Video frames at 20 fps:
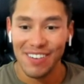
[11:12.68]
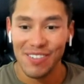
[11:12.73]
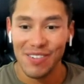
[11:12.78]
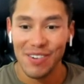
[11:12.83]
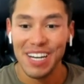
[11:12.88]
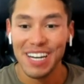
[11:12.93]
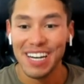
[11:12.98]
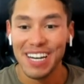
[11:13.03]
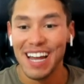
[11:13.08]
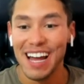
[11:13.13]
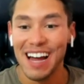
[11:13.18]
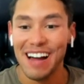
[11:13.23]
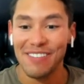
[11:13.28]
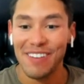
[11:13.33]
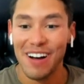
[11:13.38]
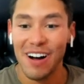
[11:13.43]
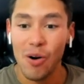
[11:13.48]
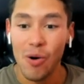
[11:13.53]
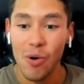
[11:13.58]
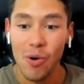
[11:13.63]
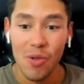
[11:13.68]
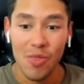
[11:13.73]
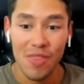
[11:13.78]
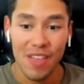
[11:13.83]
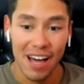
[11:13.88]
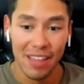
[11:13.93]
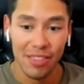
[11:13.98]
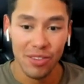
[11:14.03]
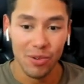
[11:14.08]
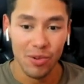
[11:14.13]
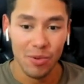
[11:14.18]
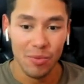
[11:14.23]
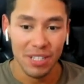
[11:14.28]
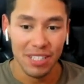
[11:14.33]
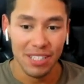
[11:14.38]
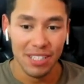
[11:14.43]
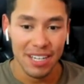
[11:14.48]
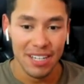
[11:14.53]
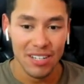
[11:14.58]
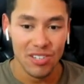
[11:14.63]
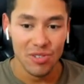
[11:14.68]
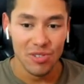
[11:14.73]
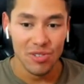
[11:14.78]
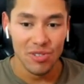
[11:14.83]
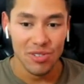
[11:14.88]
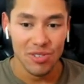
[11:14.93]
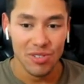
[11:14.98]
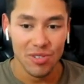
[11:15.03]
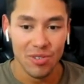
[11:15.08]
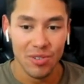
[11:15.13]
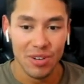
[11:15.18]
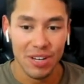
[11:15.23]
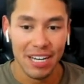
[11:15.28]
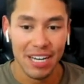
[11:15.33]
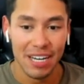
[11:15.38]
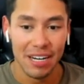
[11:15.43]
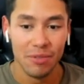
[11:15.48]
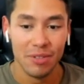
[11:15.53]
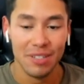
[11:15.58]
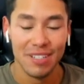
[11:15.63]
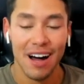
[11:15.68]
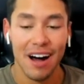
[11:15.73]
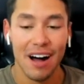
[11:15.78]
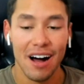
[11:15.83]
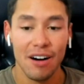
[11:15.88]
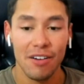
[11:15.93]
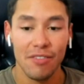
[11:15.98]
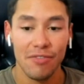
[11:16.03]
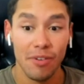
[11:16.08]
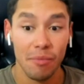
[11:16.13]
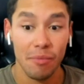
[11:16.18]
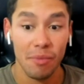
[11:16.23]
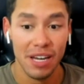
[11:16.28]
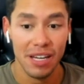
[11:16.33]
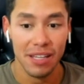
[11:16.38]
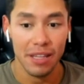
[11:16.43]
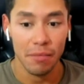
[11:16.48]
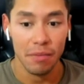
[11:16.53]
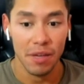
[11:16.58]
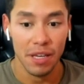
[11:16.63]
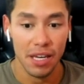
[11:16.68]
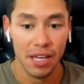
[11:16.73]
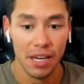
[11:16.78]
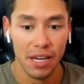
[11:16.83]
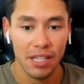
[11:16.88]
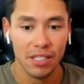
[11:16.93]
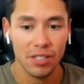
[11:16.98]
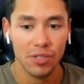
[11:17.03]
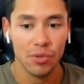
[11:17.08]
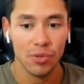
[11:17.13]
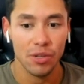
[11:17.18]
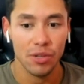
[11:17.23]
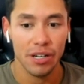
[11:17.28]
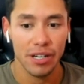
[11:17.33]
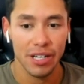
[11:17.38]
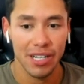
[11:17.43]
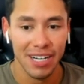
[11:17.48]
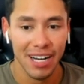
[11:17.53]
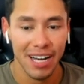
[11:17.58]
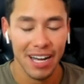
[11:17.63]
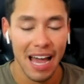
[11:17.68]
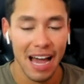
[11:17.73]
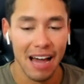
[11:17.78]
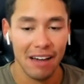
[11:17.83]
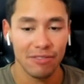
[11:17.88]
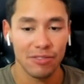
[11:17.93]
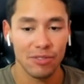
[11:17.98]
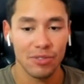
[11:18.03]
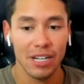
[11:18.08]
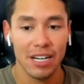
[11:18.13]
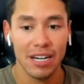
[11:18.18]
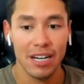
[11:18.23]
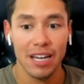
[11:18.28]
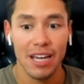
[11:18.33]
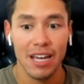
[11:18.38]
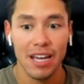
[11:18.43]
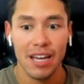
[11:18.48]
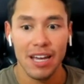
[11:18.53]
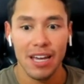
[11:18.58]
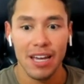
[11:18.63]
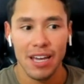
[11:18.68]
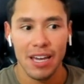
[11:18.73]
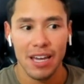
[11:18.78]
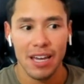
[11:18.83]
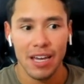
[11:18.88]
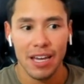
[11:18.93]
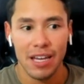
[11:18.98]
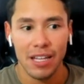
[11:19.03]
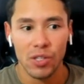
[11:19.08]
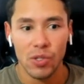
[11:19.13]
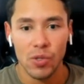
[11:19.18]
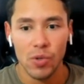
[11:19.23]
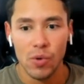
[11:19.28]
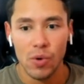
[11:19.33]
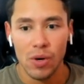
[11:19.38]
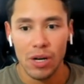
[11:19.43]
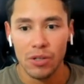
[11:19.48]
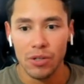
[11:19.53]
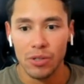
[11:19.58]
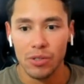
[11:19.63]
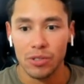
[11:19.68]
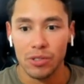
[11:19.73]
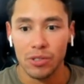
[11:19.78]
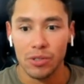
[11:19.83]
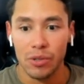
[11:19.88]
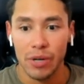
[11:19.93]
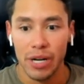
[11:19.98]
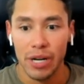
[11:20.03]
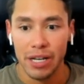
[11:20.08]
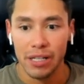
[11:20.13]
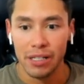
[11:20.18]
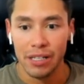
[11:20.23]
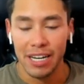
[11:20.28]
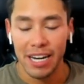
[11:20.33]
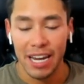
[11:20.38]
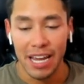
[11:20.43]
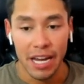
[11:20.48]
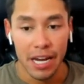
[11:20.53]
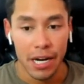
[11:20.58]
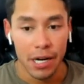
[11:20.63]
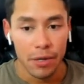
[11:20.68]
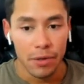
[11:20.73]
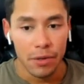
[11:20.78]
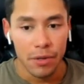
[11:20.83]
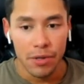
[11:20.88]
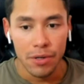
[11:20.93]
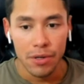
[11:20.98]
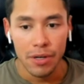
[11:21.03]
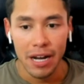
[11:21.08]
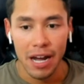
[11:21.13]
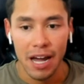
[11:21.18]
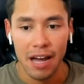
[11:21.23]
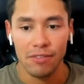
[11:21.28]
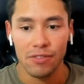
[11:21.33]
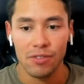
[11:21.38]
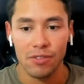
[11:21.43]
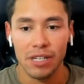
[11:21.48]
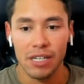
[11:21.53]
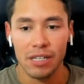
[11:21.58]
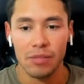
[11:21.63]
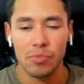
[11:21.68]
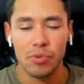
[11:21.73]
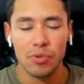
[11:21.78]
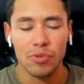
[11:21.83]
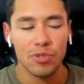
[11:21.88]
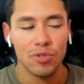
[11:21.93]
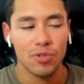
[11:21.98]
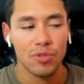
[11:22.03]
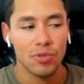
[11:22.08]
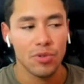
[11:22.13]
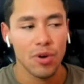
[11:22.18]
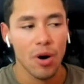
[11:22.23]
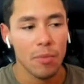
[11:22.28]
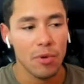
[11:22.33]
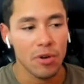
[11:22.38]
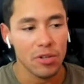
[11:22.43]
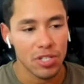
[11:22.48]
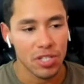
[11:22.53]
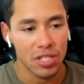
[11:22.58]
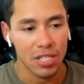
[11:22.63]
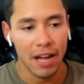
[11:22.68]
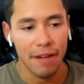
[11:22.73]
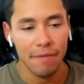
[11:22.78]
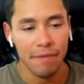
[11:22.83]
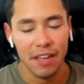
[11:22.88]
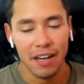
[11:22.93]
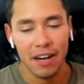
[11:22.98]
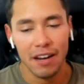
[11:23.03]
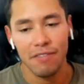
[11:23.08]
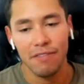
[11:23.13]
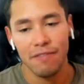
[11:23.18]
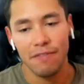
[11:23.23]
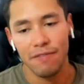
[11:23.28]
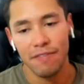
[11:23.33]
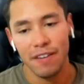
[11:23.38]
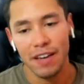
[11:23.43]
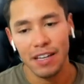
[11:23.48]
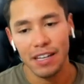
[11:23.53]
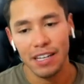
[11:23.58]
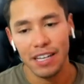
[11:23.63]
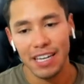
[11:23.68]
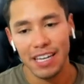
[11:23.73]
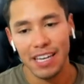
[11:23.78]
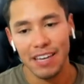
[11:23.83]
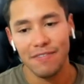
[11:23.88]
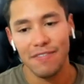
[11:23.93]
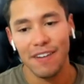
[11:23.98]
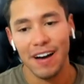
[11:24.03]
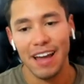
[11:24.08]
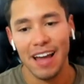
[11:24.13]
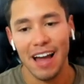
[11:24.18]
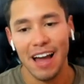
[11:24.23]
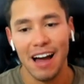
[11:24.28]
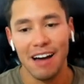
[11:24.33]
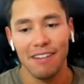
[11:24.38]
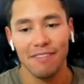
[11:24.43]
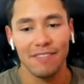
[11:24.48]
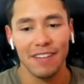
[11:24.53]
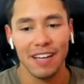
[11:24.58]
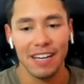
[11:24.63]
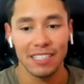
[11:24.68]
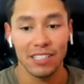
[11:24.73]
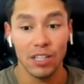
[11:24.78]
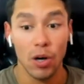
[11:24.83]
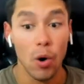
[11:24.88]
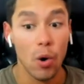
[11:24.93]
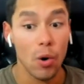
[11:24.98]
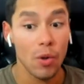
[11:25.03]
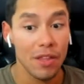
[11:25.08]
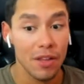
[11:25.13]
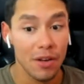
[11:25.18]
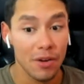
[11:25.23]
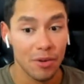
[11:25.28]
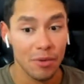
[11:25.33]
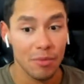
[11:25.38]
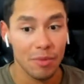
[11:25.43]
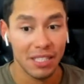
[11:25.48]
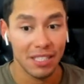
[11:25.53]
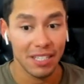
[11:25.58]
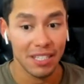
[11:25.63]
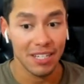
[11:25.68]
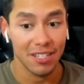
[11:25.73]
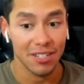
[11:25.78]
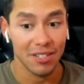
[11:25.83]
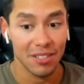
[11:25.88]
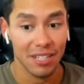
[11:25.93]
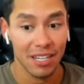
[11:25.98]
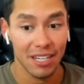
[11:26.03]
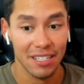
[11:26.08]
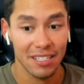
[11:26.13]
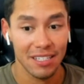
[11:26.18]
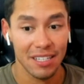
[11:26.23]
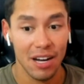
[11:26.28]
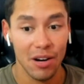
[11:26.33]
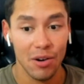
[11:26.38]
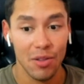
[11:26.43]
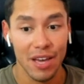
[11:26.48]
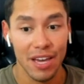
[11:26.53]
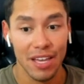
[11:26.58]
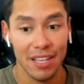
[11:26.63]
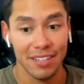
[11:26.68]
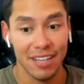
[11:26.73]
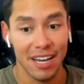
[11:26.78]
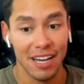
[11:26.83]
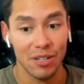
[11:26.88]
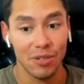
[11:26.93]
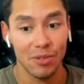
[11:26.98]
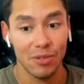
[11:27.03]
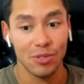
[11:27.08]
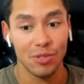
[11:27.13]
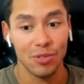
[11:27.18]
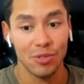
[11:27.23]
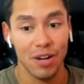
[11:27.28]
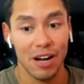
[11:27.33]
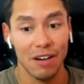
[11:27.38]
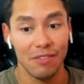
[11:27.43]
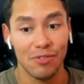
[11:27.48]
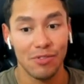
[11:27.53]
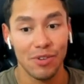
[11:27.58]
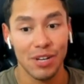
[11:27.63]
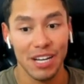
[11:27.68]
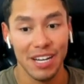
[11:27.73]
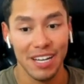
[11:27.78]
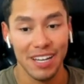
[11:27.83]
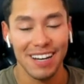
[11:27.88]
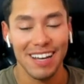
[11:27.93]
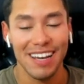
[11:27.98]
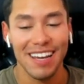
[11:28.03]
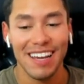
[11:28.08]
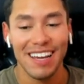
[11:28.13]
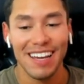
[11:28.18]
we didn't have all that documentation, so it kind of was hard for me at the beginning to learn. I have to like do a lot of trial and error. I have to like put so much time that I feel like if I have like all the documentation that is nowadays, I could just have read it